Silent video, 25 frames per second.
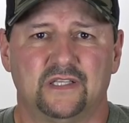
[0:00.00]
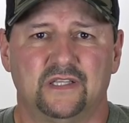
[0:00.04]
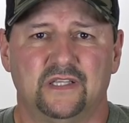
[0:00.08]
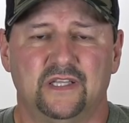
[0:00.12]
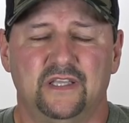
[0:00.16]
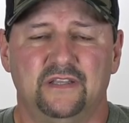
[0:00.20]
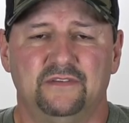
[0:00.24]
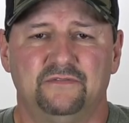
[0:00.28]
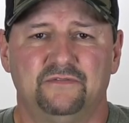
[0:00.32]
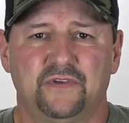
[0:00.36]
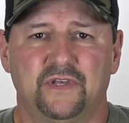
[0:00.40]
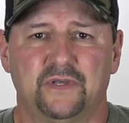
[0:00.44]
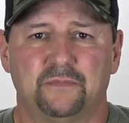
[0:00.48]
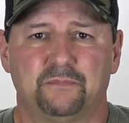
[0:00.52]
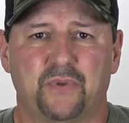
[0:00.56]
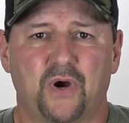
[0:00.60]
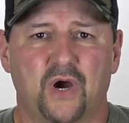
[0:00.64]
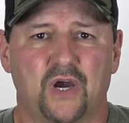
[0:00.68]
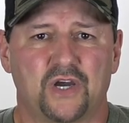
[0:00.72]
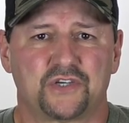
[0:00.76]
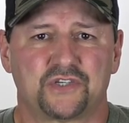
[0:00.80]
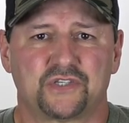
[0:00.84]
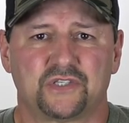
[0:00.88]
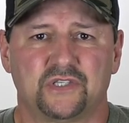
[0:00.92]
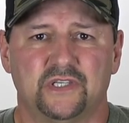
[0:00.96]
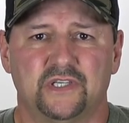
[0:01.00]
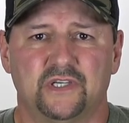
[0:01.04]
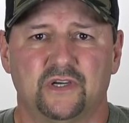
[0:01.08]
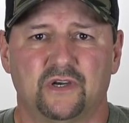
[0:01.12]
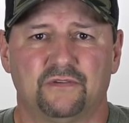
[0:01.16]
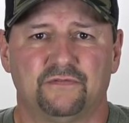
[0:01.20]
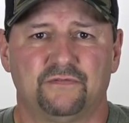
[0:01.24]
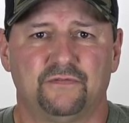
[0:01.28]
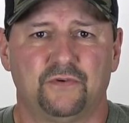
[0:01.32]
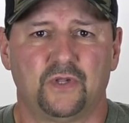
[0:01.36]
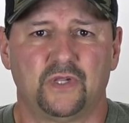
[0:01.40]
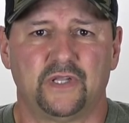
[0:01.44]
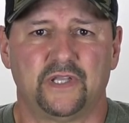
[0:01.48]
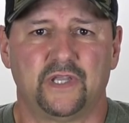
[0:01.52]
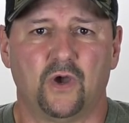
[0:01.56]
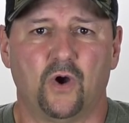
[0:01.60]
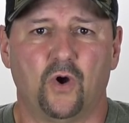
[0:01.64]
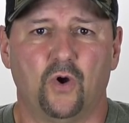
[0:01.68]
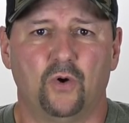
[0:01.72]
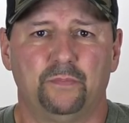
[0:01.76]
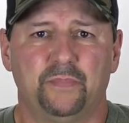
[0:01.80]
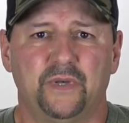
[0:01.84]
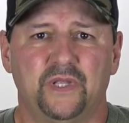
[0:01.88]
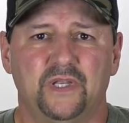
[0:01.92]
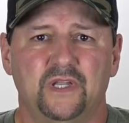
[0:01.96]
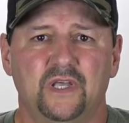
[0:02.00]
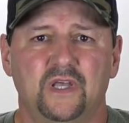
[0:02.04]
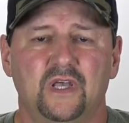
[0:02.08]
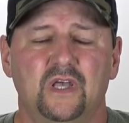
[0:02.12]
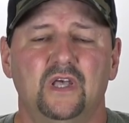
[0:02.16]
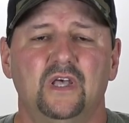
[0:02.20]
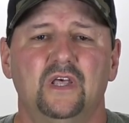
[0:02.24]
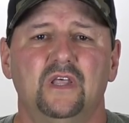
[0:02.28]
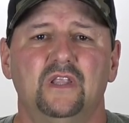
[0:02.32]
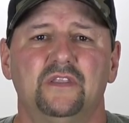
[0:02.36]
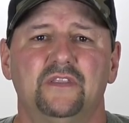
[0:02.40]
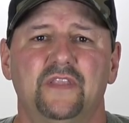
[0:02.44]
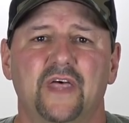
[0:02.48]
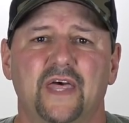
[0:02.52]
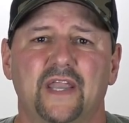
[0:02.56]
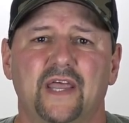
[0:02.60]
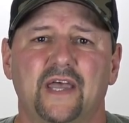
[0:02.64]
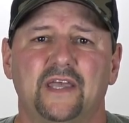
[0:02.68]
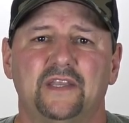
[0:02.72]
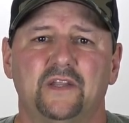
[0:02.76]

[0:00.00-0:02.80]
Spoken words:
leave it partially or fully open, then I